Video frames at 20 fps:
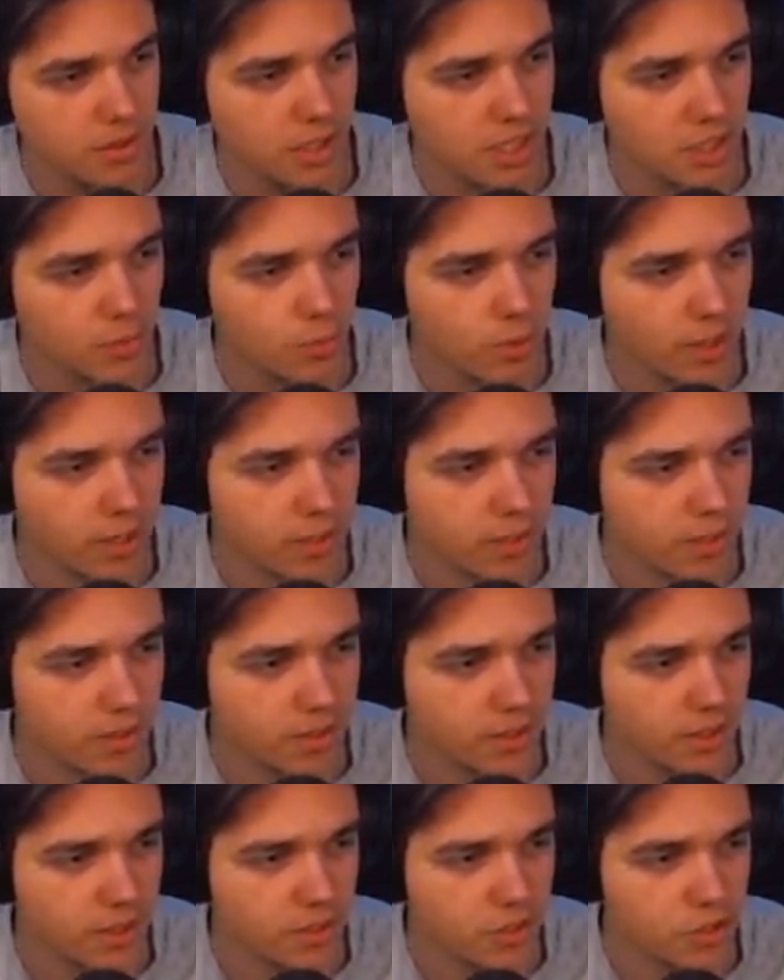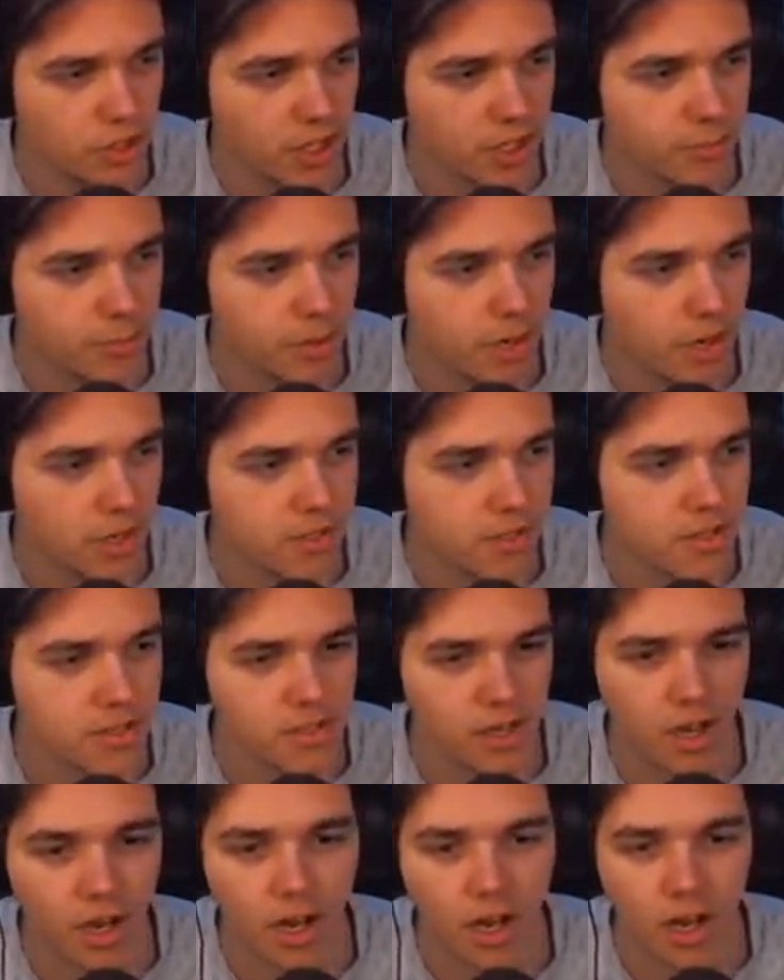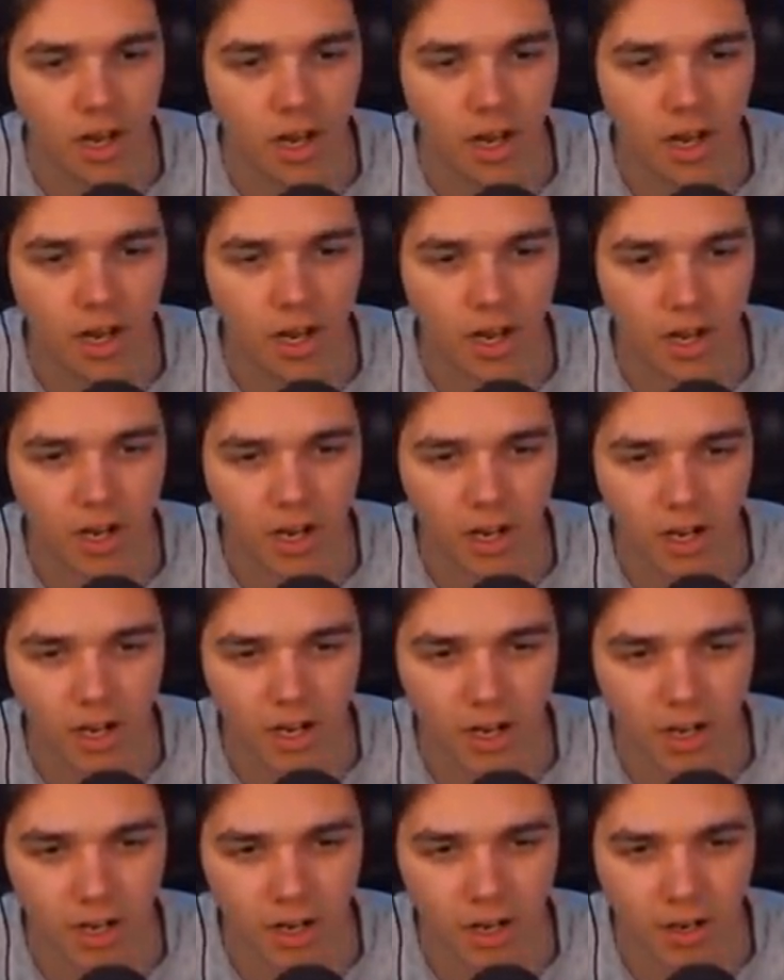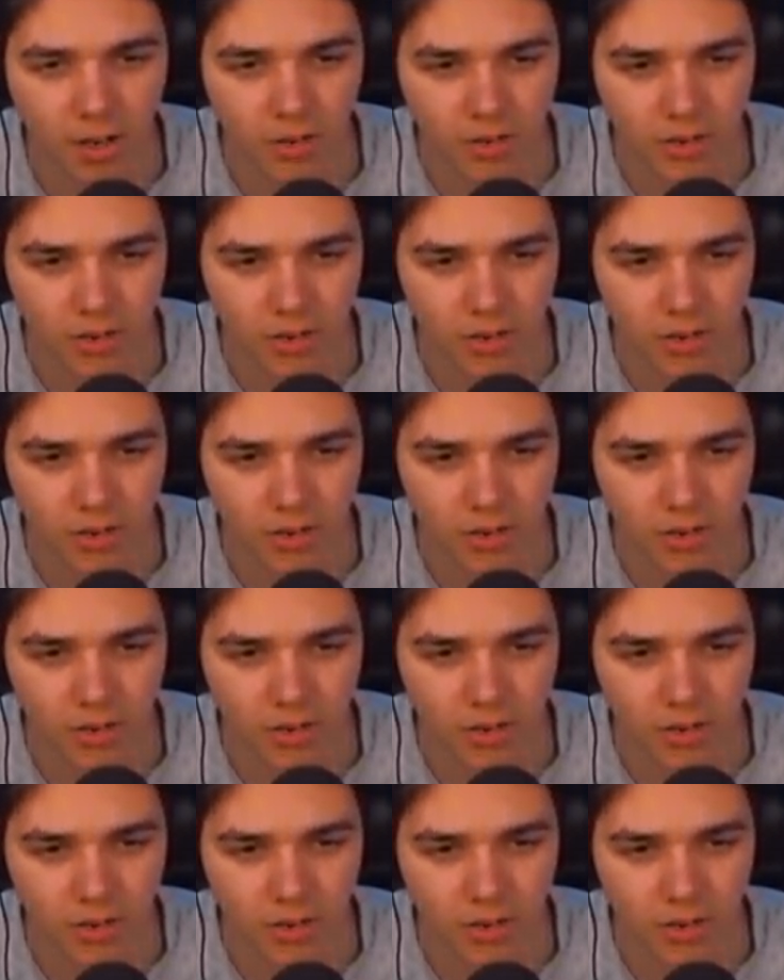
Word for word: had to right click the unchecked boxes. Oh,